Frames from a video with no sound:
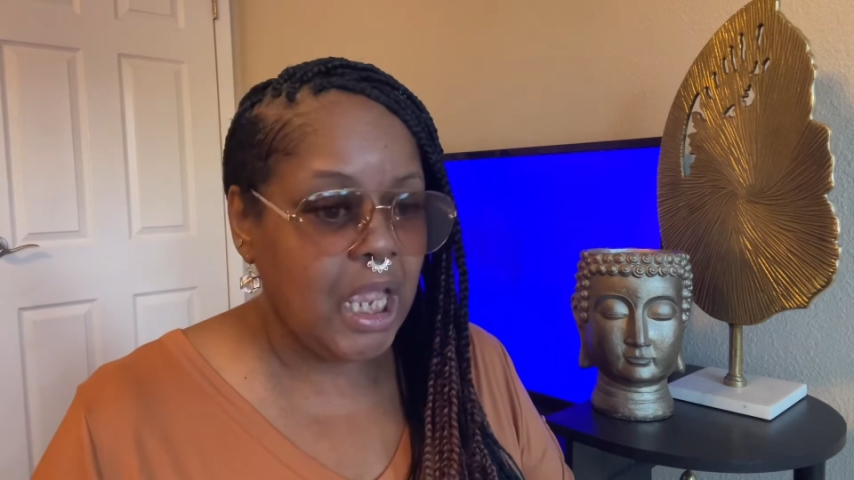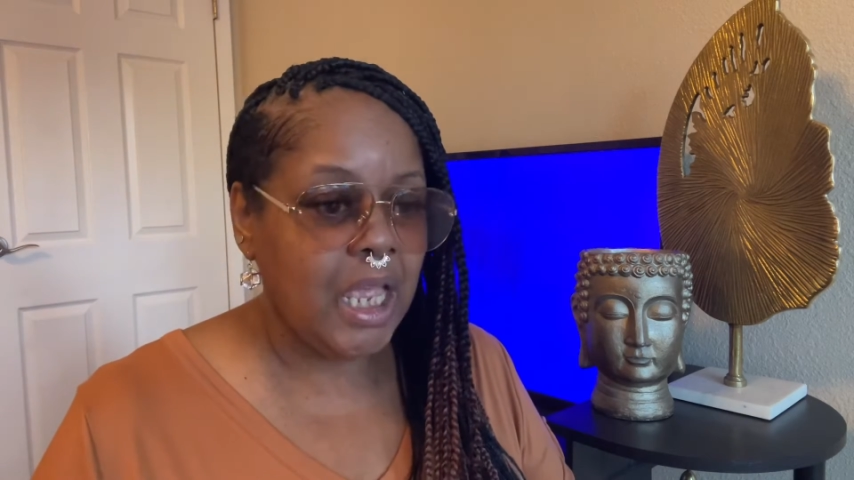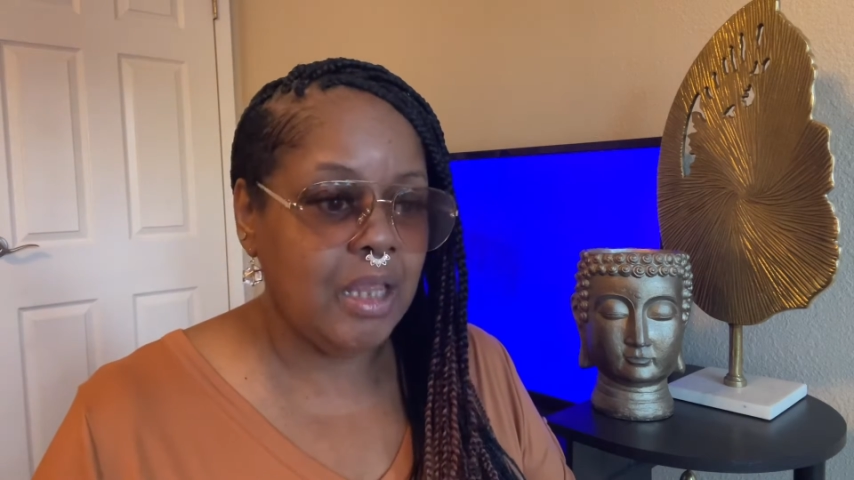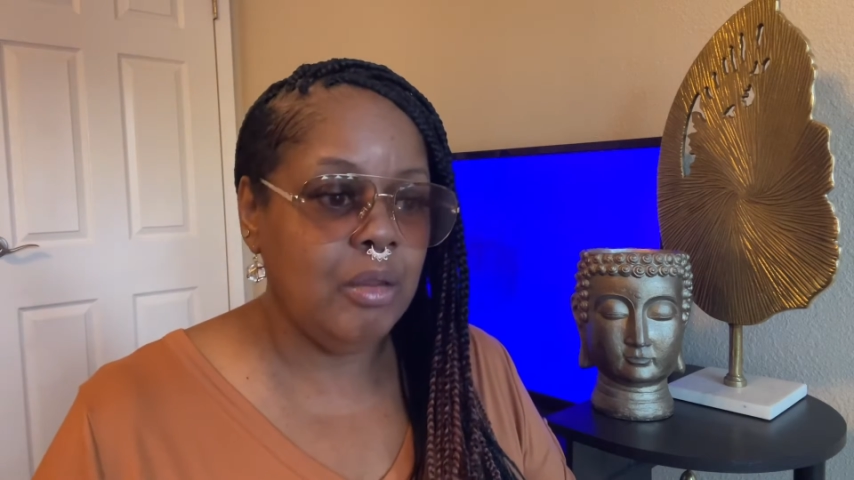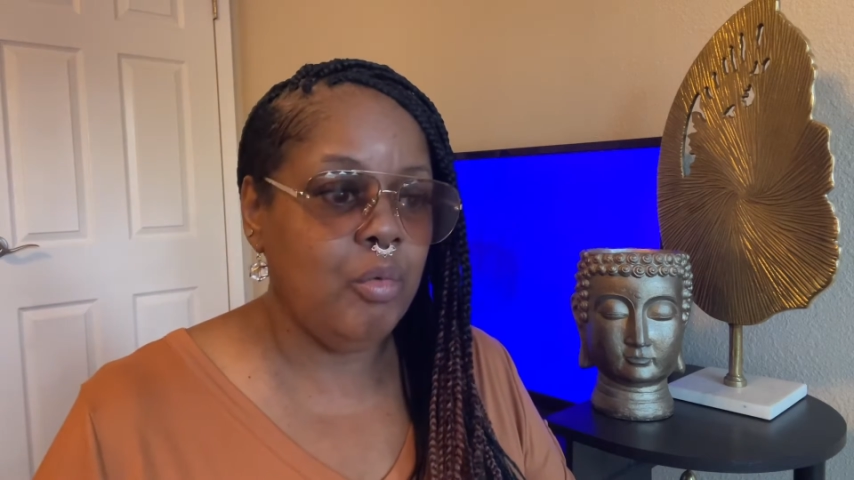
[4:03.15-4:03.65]

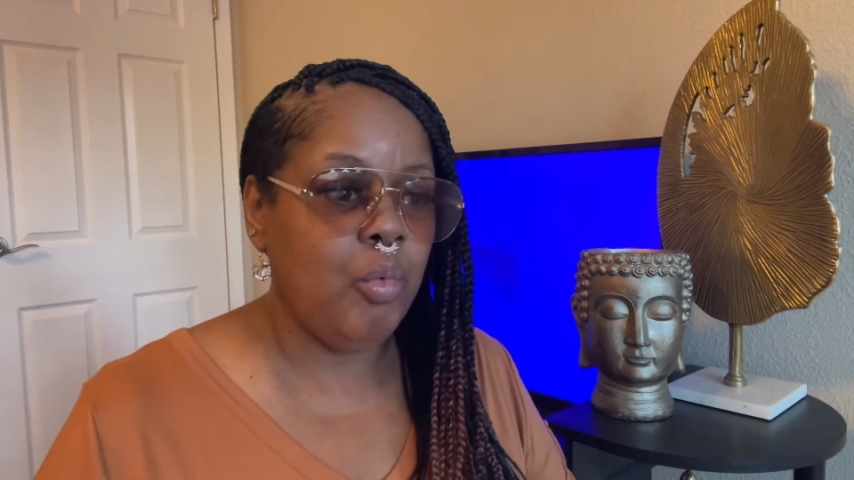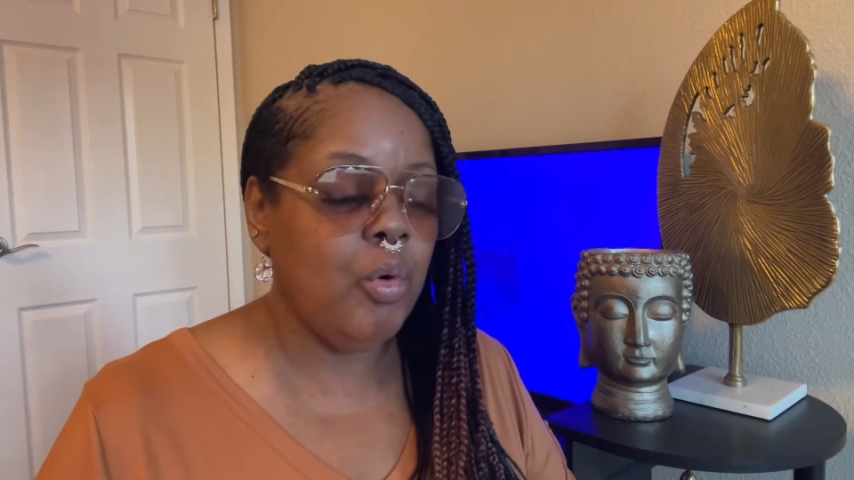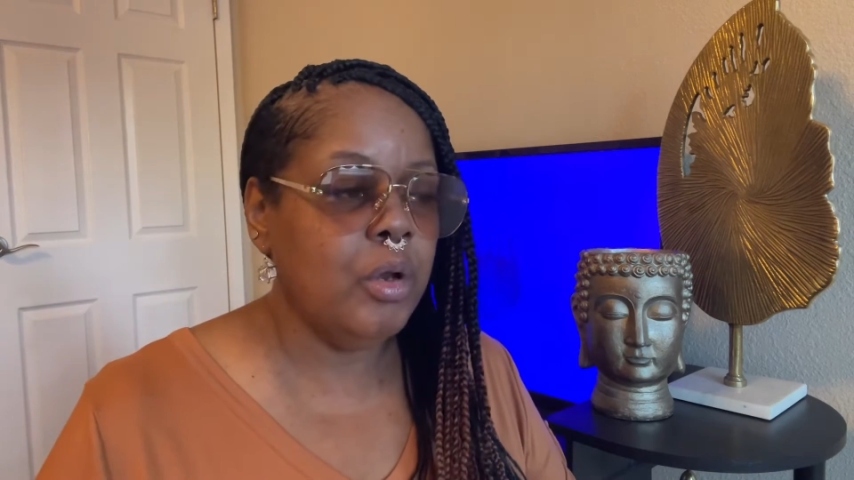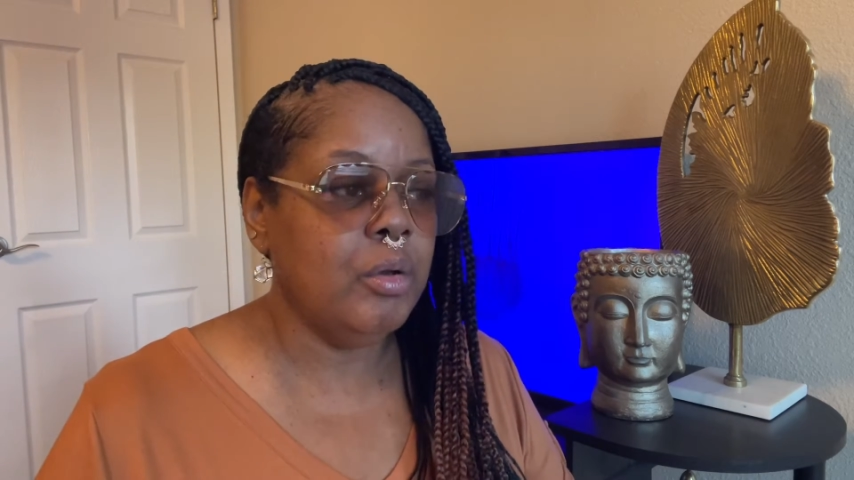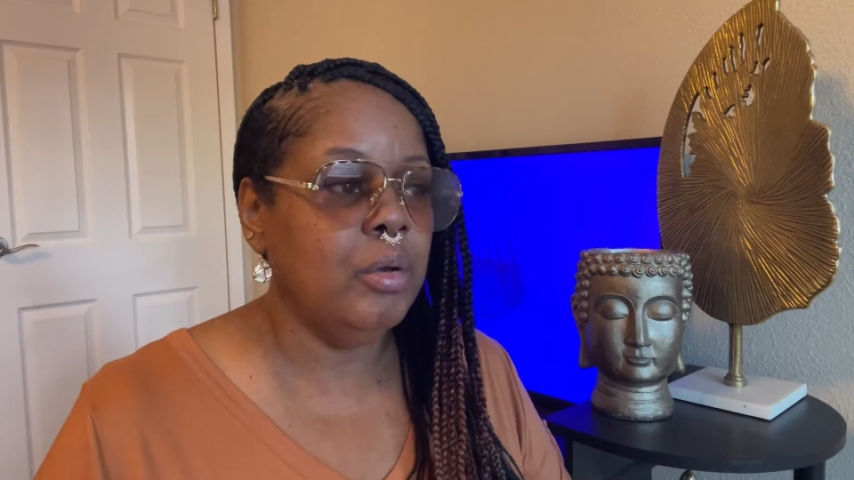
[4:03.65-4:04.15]
and the
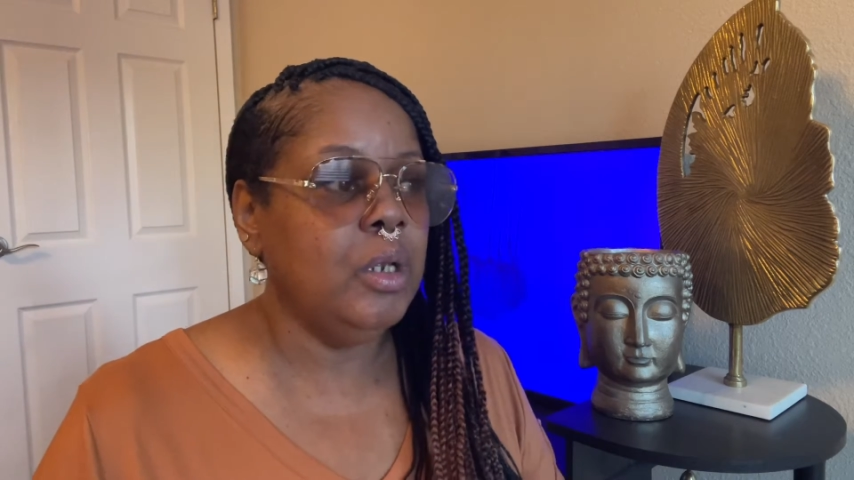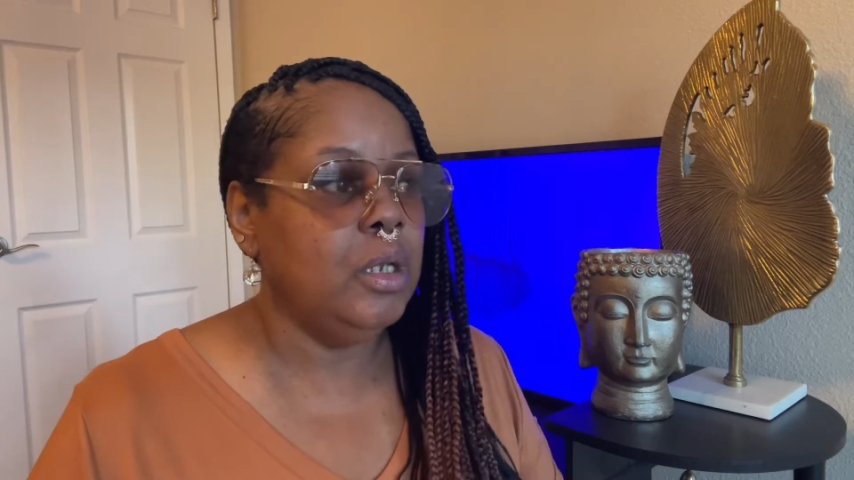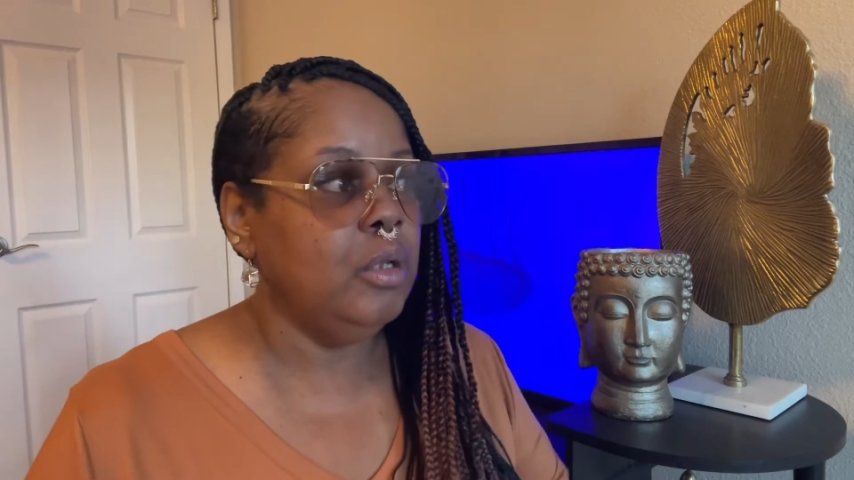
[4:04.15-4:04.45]
water